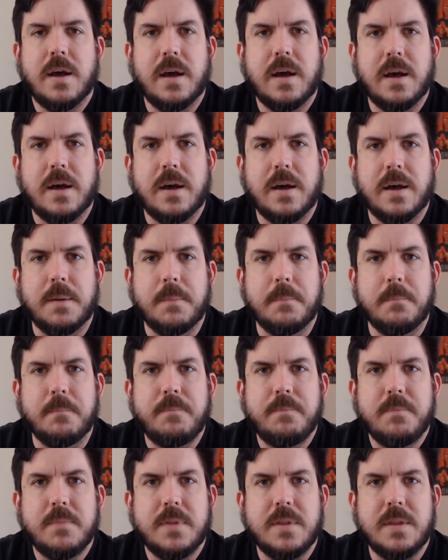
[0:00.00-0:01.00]

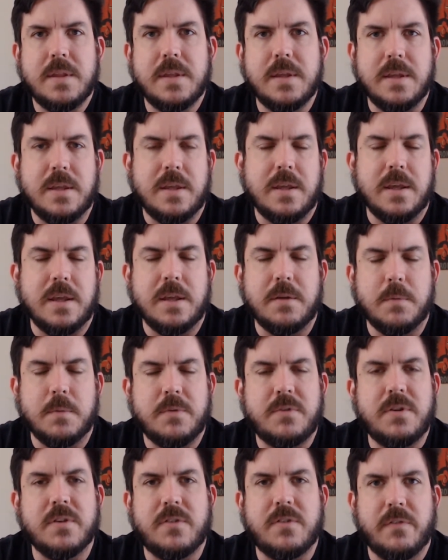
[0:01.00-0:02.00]
It
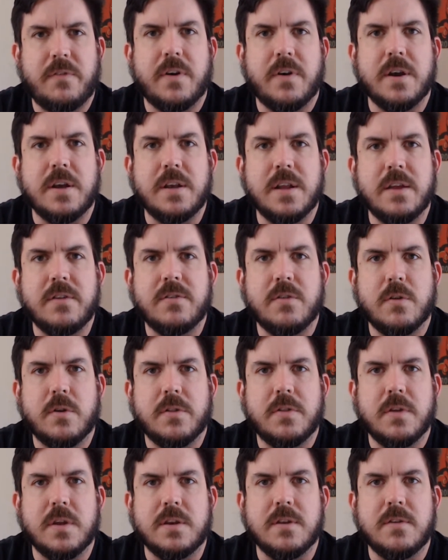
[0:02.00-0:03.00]
was just a very nice
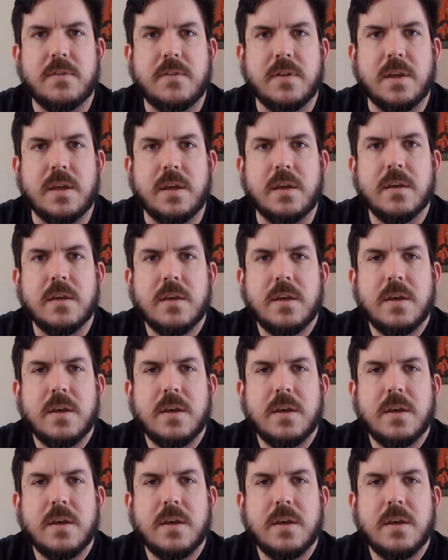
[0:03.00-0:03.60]
little thing to see.